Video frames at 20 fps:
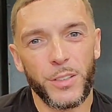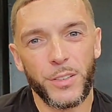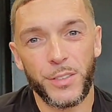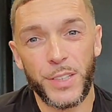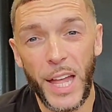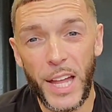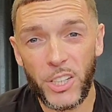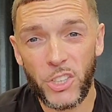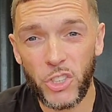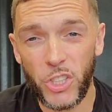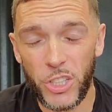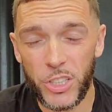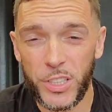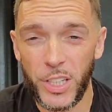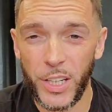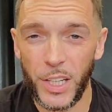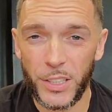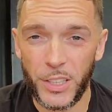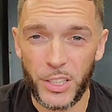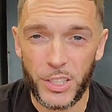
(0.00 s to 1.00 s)
That's just
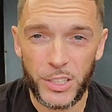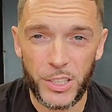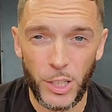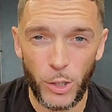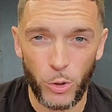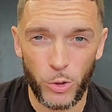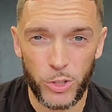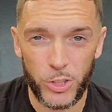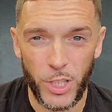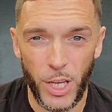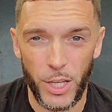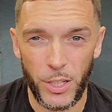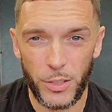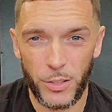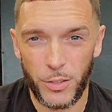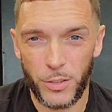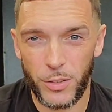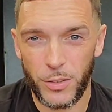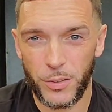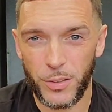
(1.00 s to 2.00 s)
to get the skill set.
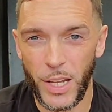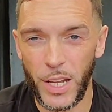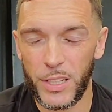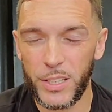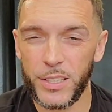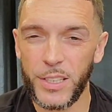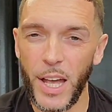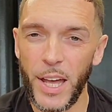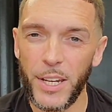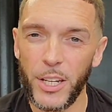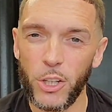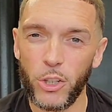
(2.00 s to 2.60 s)
That's not